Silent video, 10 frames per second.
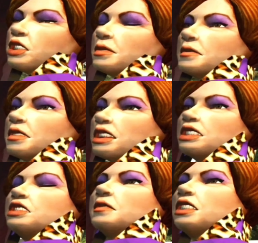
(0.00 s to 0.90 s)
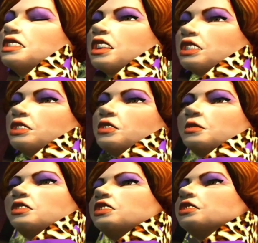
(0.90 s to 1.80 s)
before, Jimmy, please be
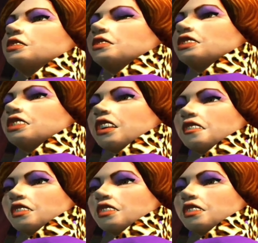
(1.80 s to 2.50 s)
nice to your new